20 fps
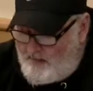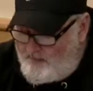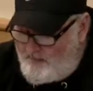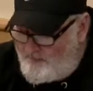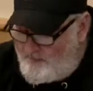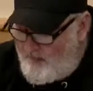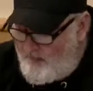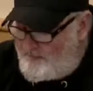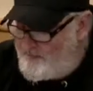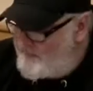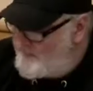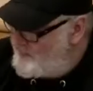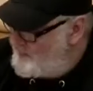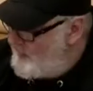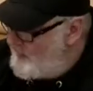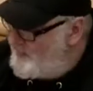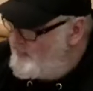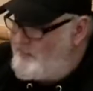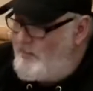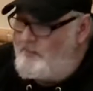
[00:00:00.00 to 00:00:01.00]
sometimes it's
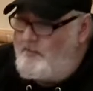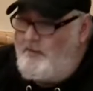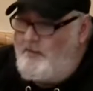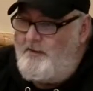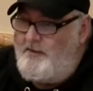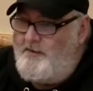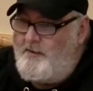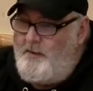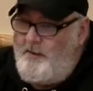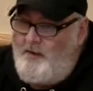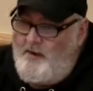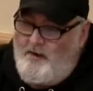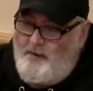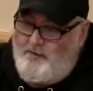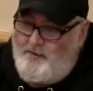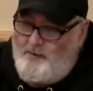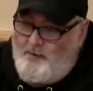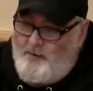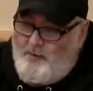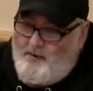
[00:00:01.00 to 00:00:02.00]
more trouble than
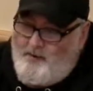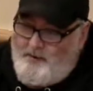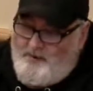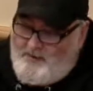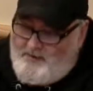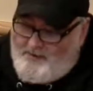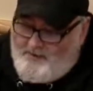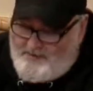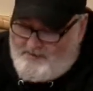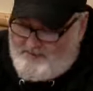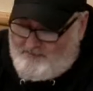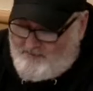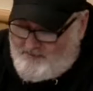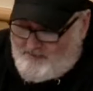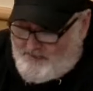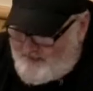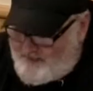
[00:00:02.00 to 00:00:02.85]
it's worth. And if,